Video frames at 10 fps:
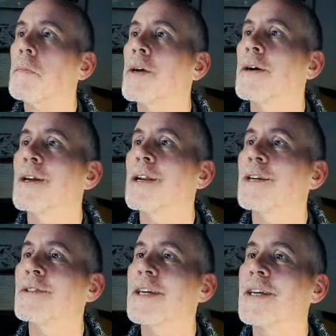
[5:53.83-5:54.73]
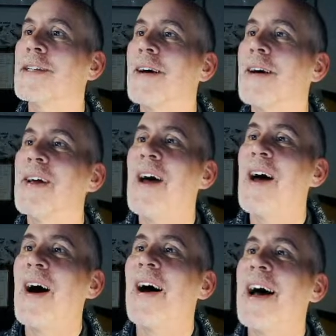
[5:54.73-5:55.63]
I'll close them down.
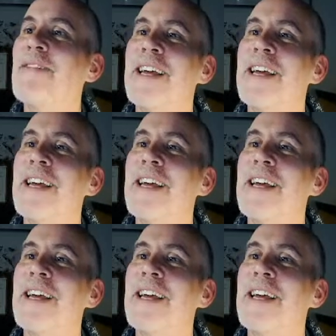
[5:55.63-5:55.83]
I have an